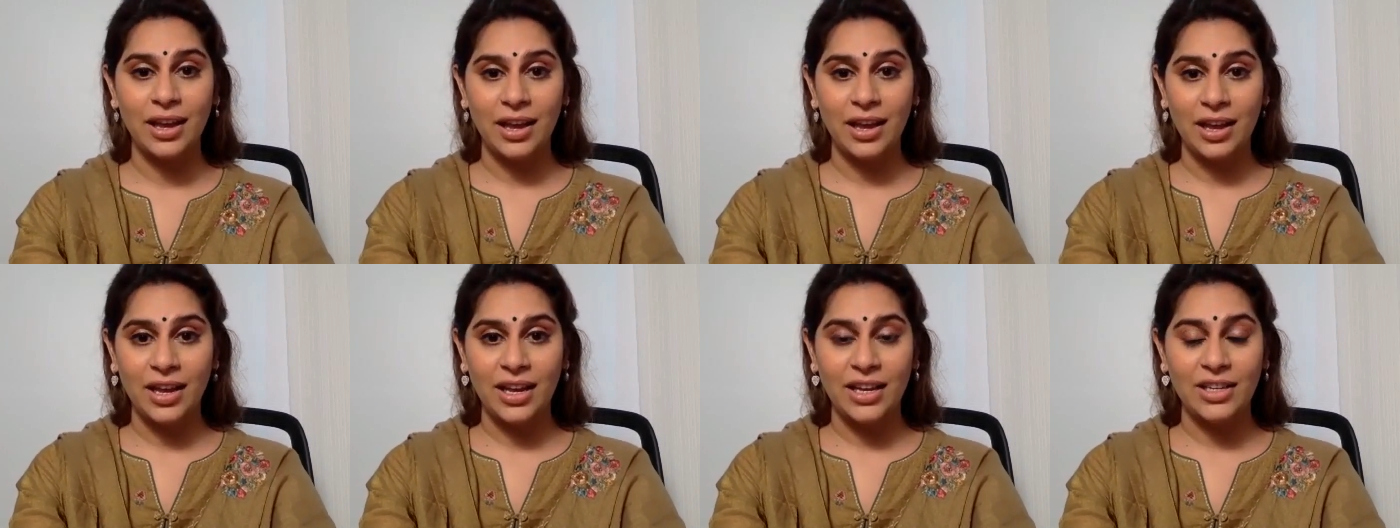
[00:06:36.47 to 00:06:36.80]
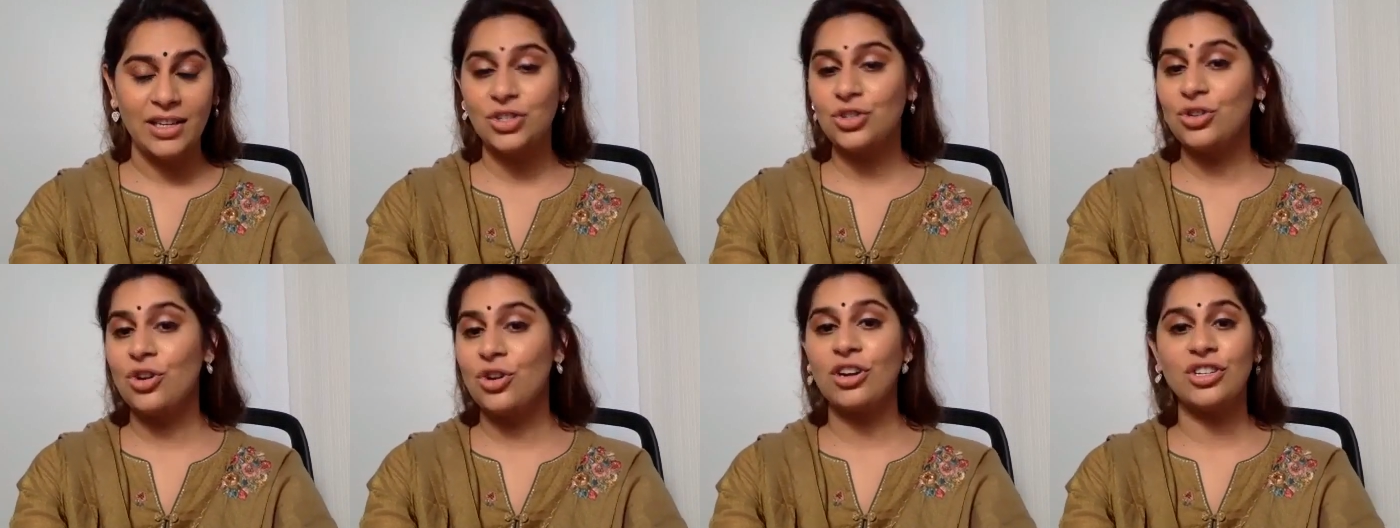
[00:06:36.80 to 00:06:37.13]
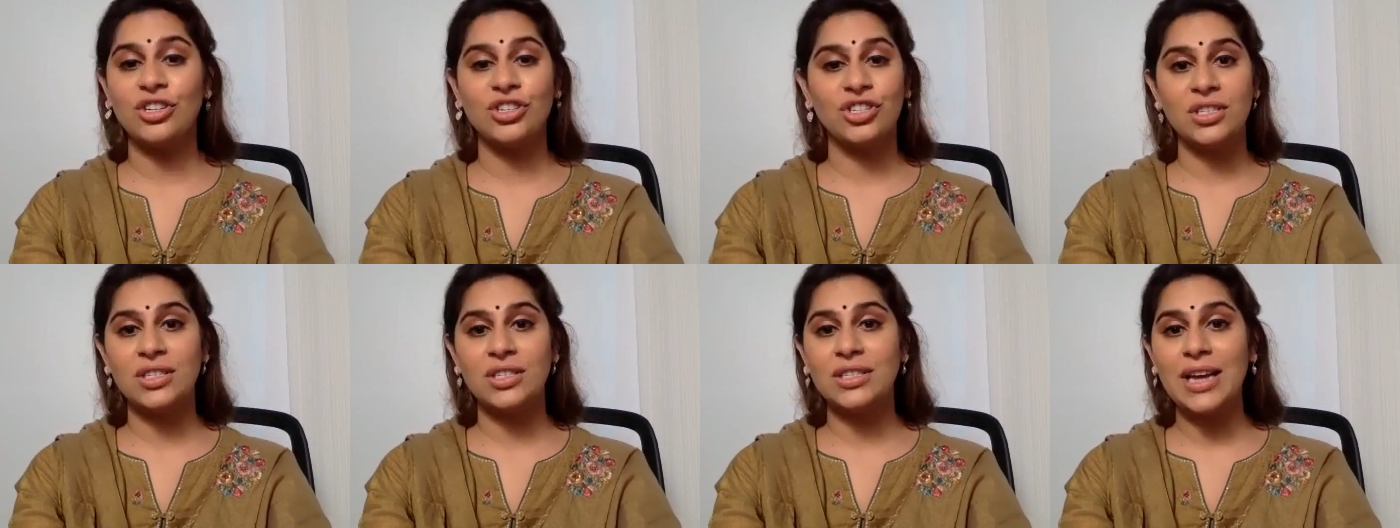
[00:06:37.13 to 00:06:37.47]
It's not
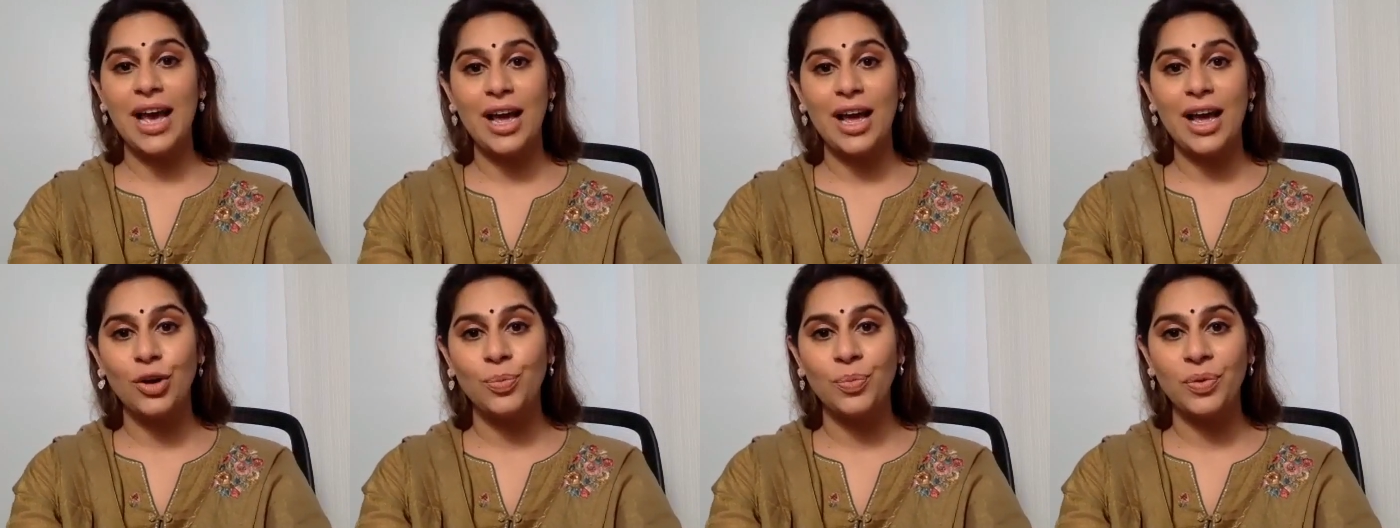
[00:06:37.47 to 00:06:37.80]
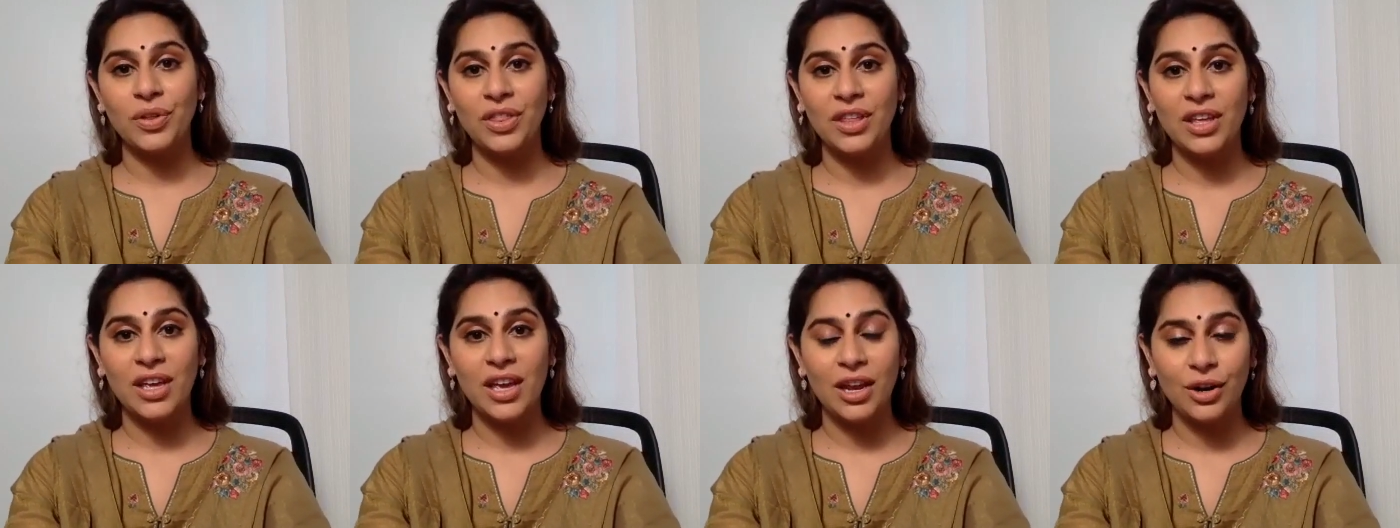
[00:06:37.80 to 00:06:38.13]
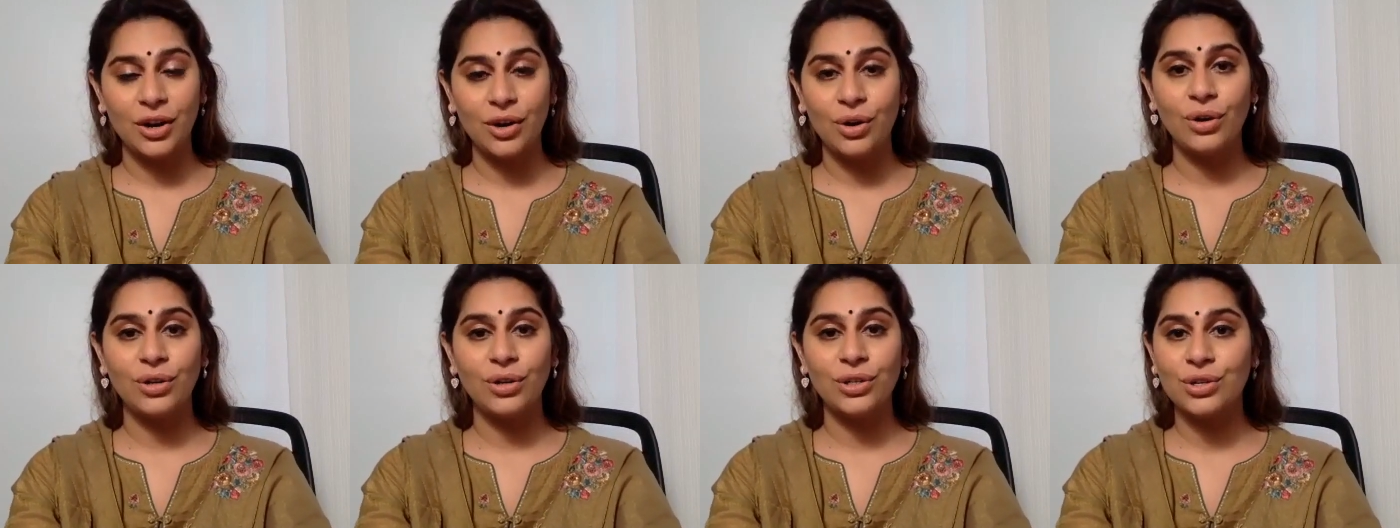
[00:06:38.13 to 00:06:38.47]
just allopathy and
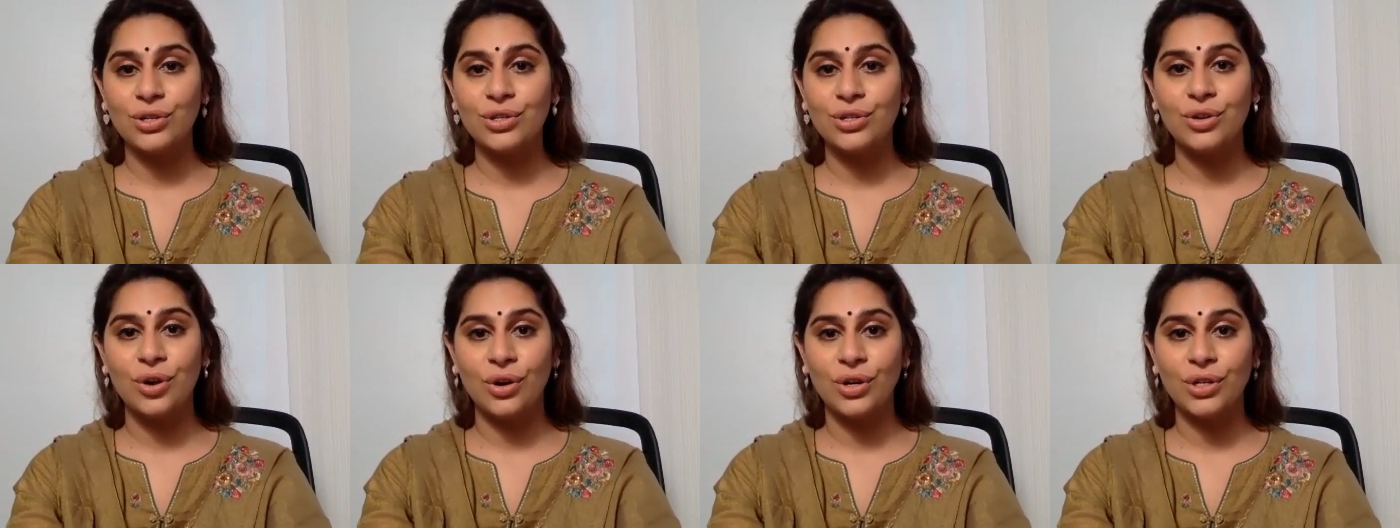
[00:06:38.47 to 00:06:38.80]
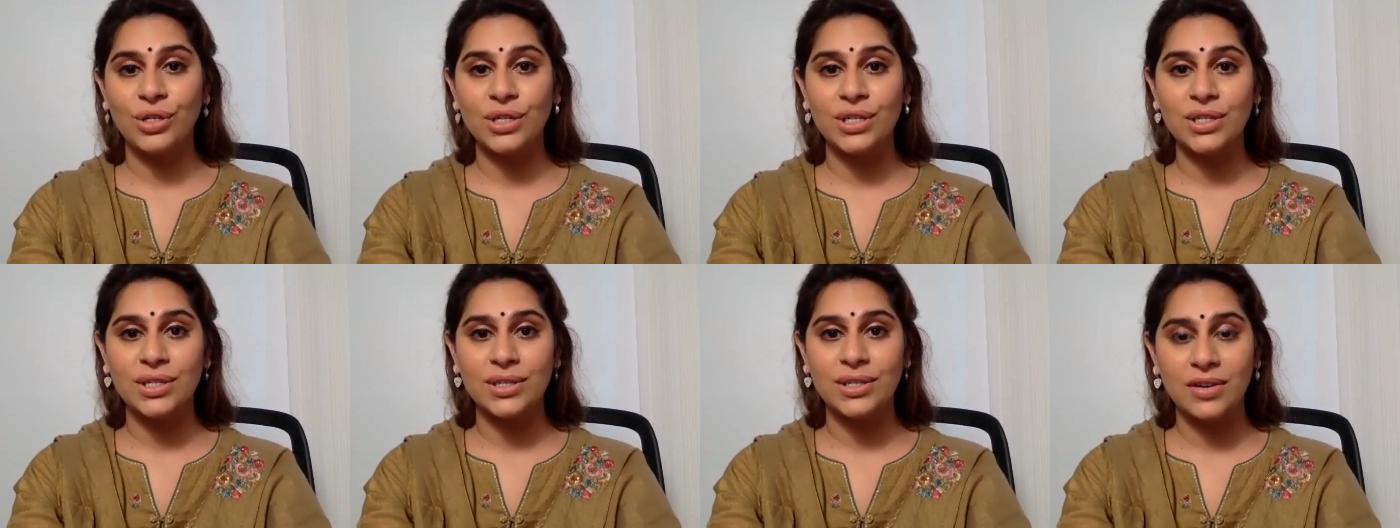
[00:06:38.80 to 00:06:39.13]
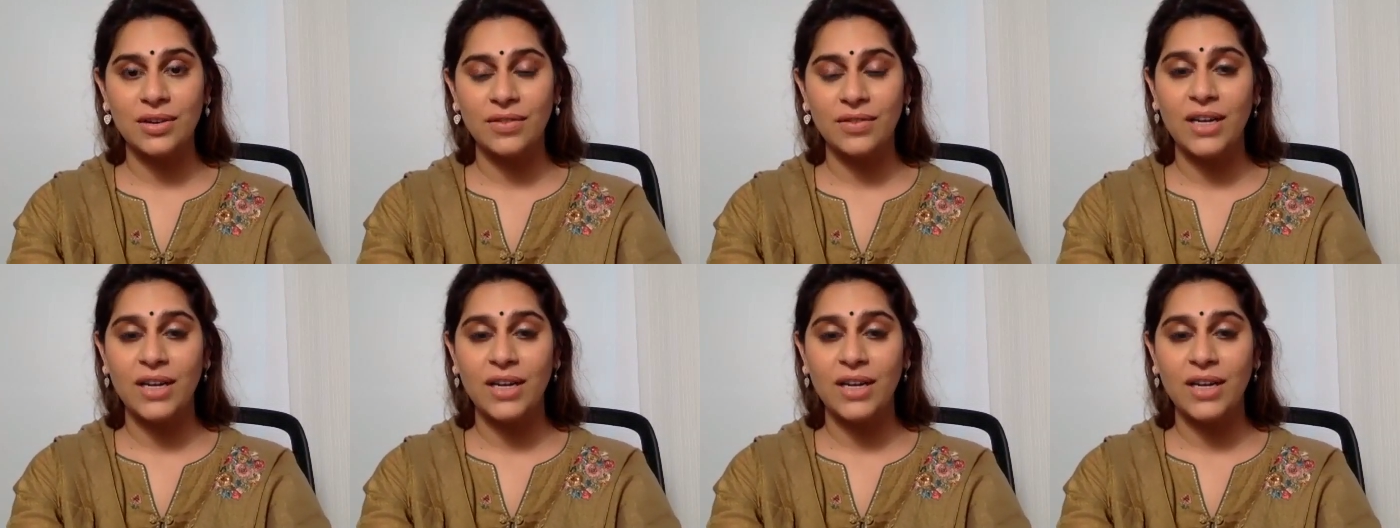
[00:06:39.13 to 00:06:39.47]
not your doctor's
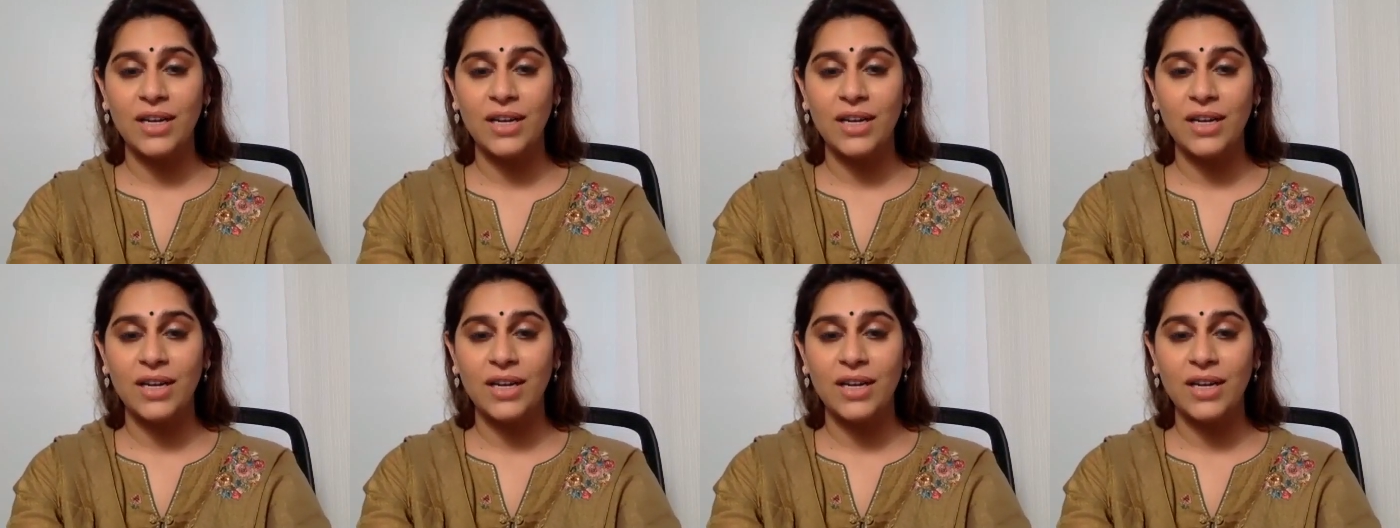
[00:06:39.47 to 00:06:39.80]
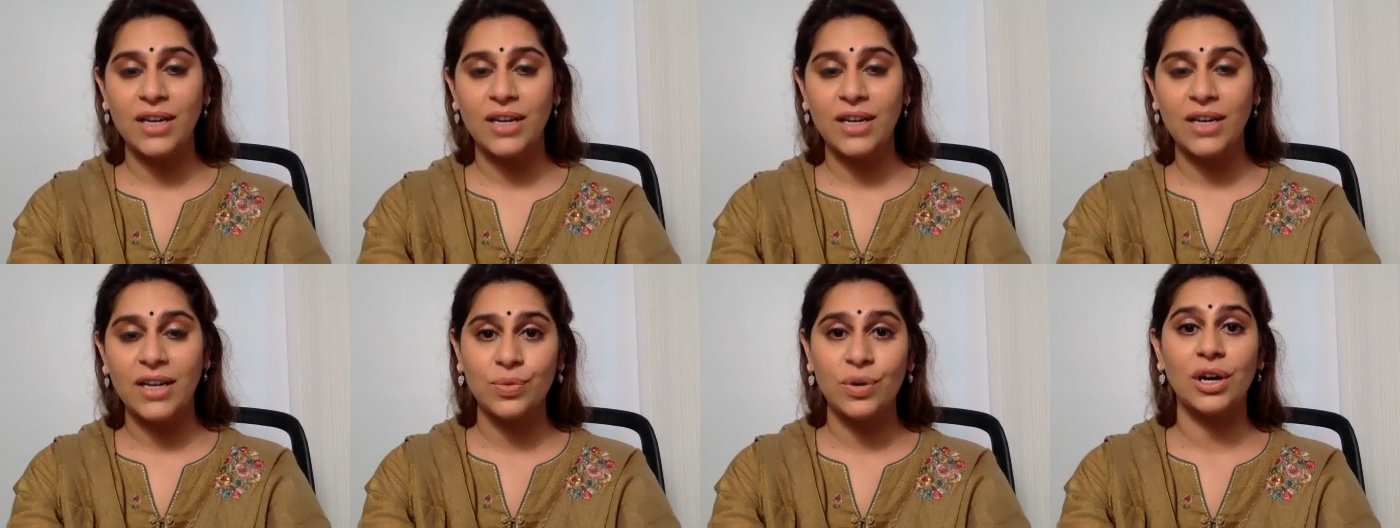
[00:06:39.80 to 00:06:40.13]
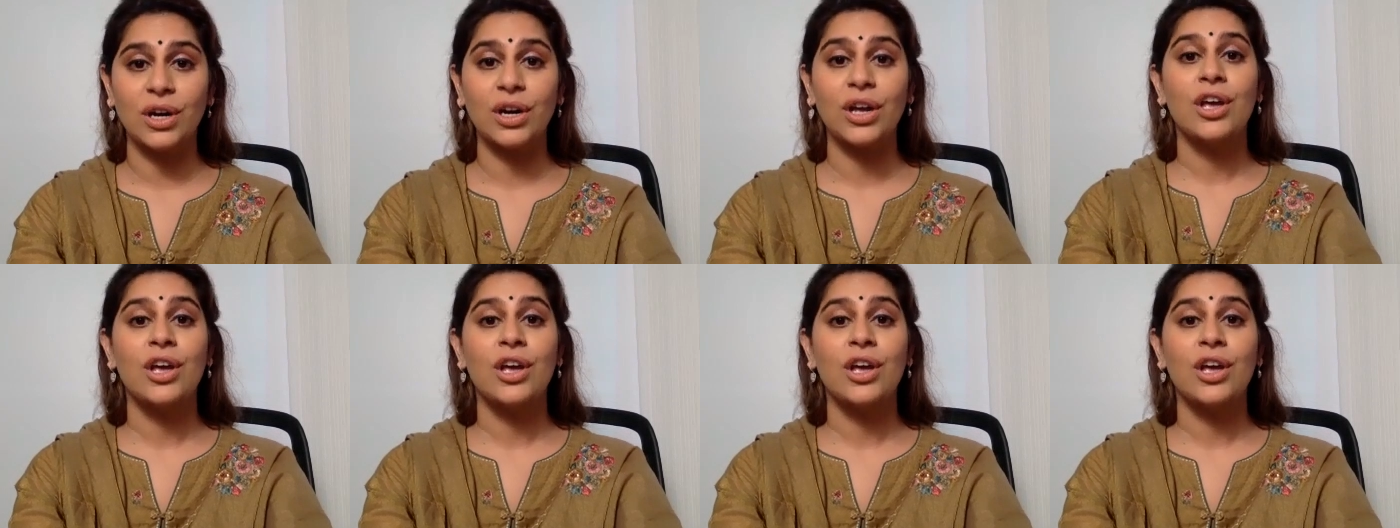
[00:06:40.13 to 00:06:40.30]
advice that's going to work.